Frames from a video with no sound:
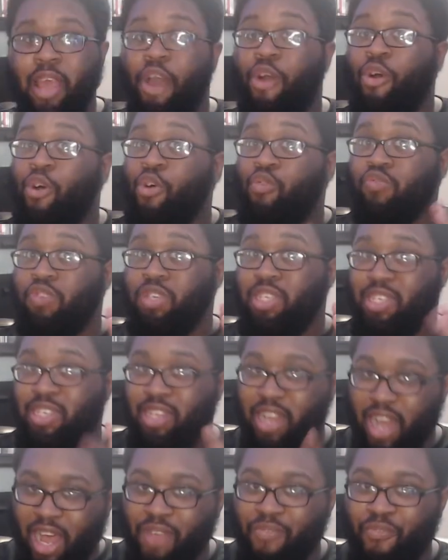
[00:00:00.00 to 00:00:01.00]
Now, what's
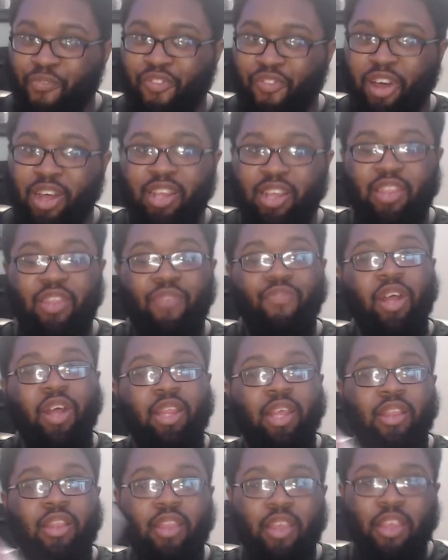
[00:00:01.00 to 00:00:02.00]
not fun is the
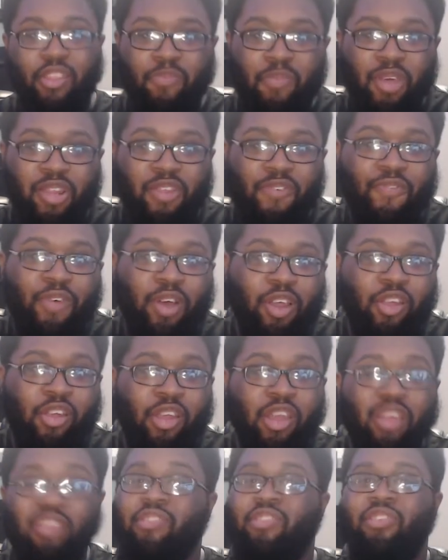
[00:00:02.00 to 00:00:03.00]
fact that this motherfucker
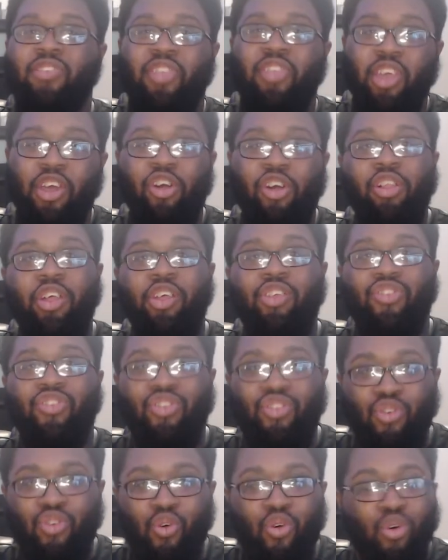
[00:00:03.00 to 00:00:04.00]
is still in
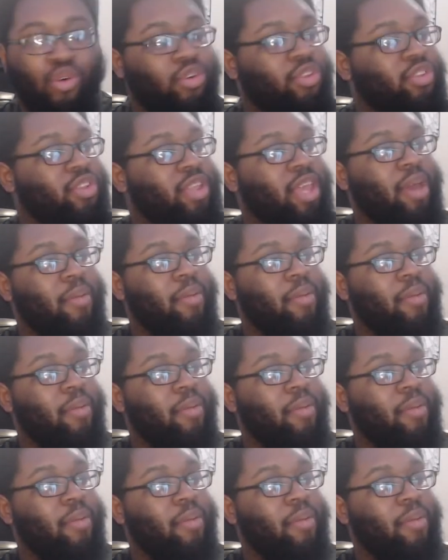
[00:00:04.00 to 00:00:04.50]
stores. The